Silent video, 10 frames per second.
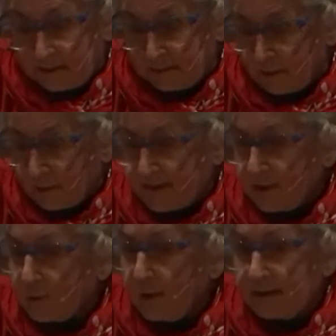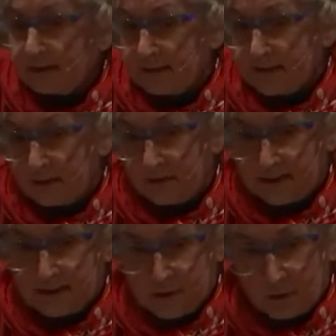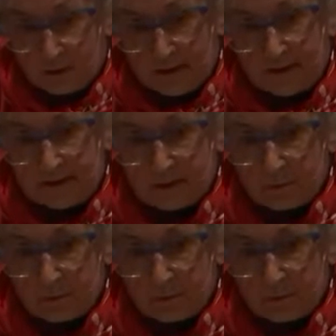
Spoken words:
but also one to tell their stories,